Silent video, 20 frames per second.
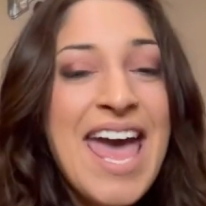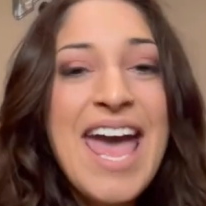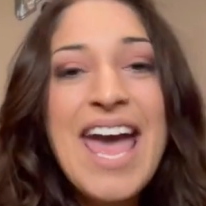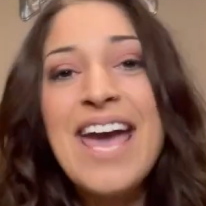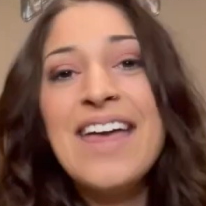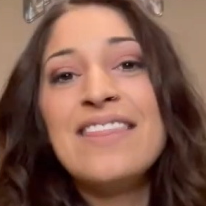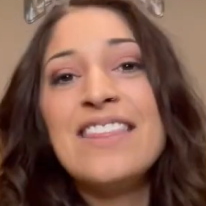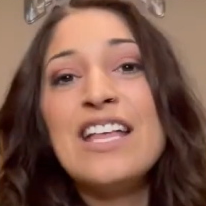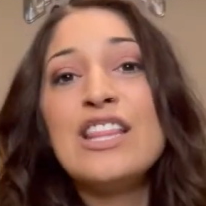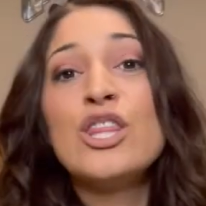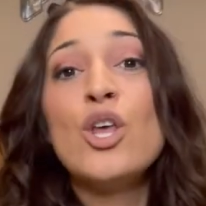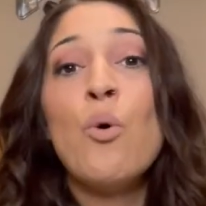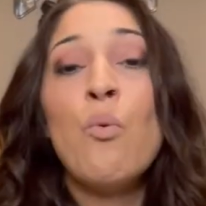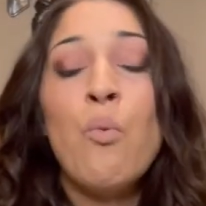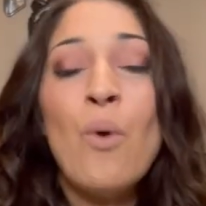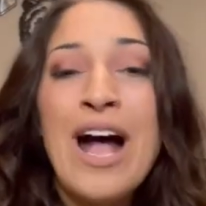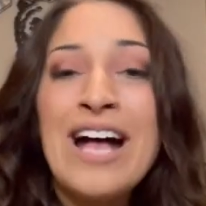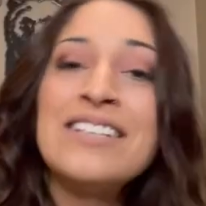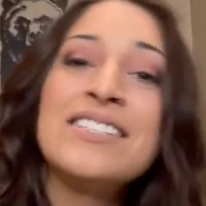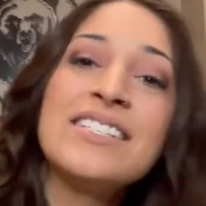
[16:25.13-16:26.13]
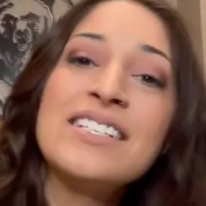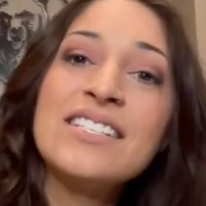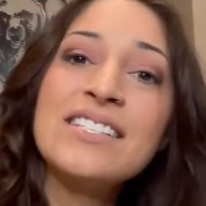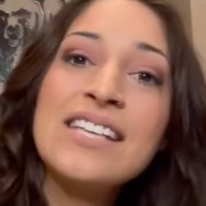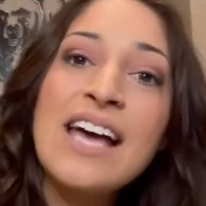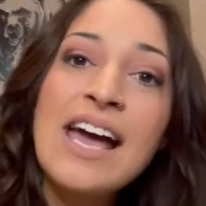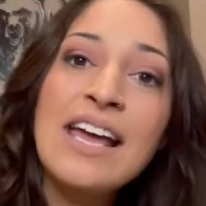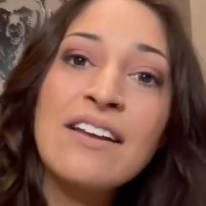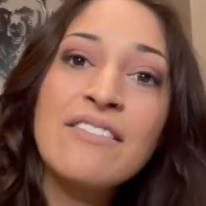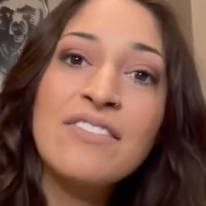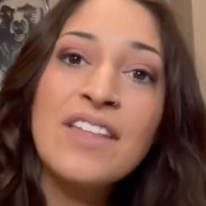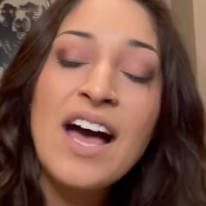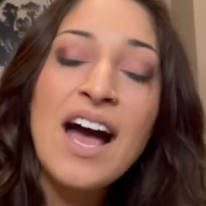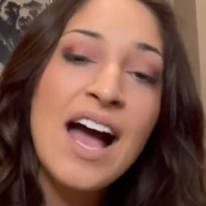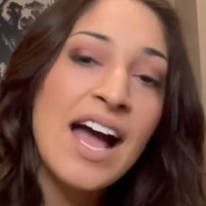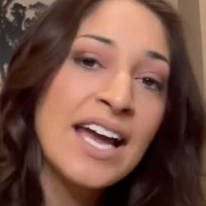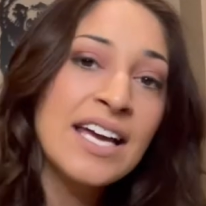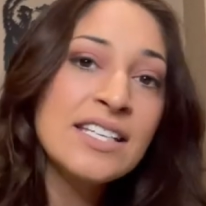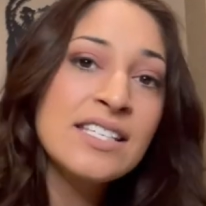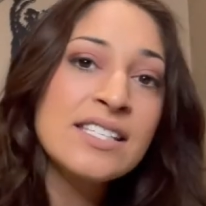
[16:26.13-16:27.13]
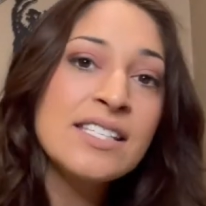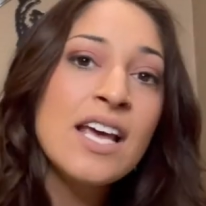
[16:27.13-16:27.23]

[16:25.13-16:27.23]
And then the west side of the Heights.